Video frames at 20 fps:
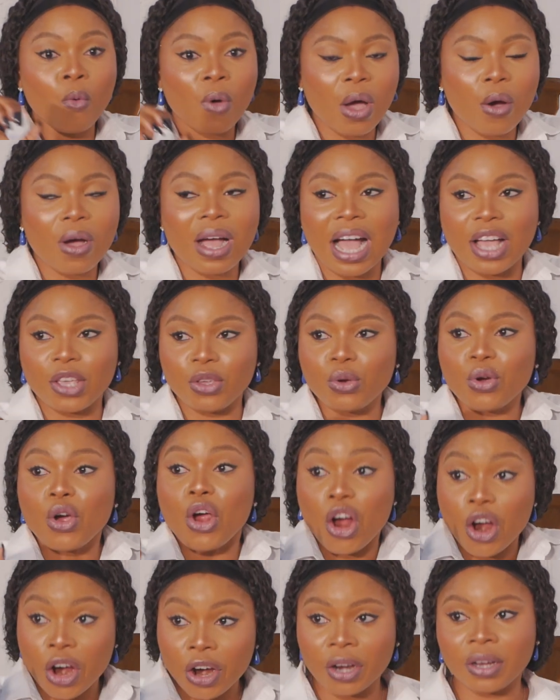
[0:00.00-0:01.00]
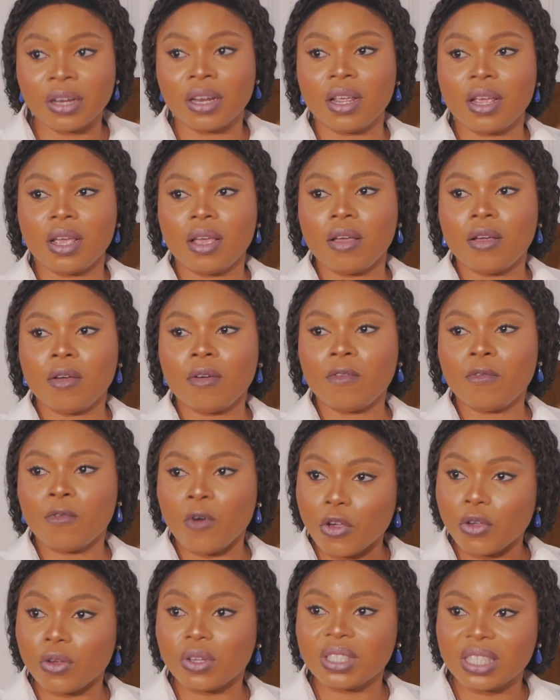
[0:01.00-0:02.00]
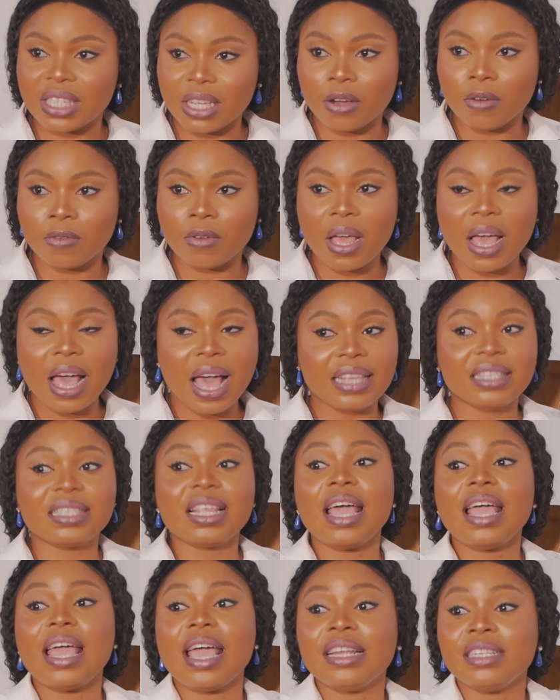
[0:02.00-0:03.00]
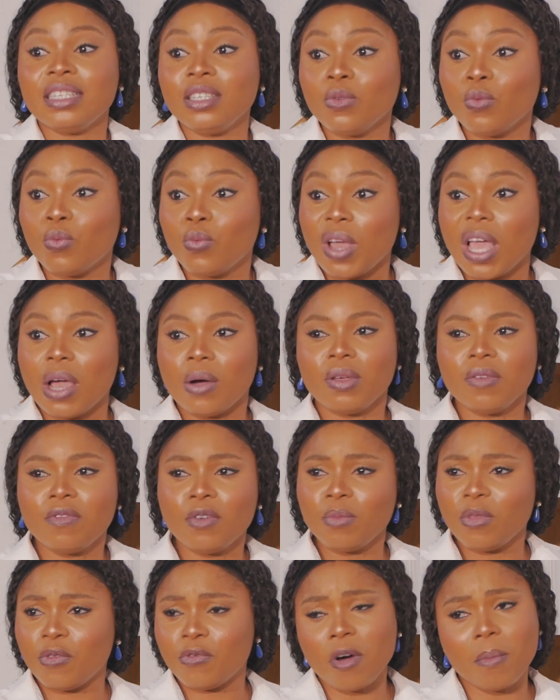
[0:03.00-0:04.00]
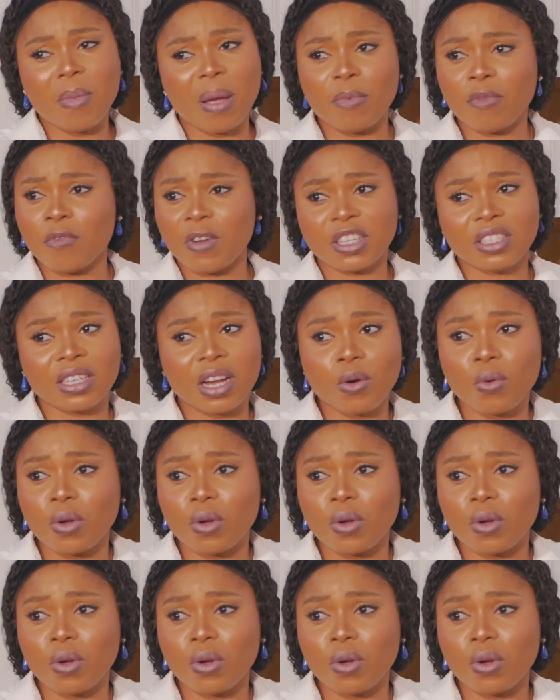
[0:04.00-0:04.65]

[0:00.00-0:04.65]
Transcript: well can you earn for yourself? I started earning well even before my professional